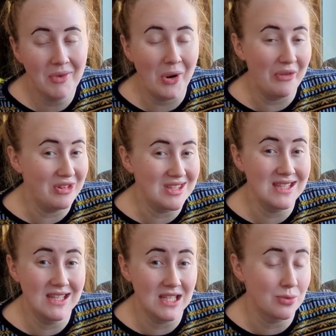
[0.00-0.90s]
or if it's
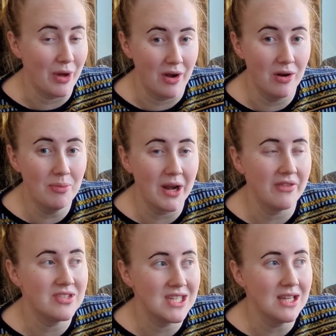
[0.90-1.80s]
the sweater, but
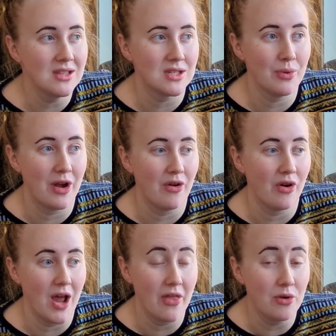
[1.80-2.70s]
I've seen the sweater
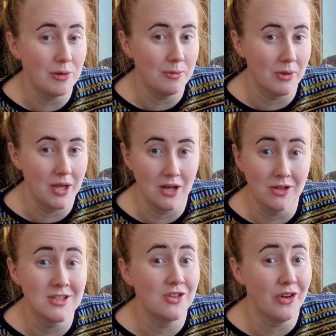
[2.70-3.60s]
on other people and it
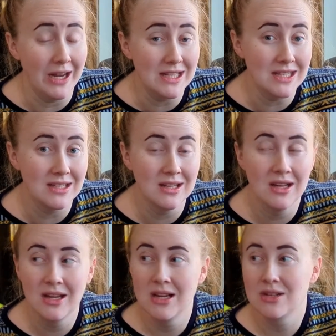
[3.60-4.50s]
looks great.
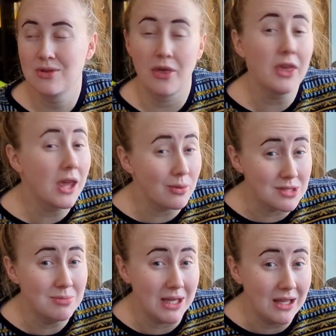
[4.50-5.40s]
So I think it
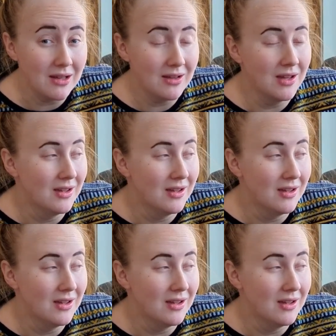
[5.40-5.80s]
was me.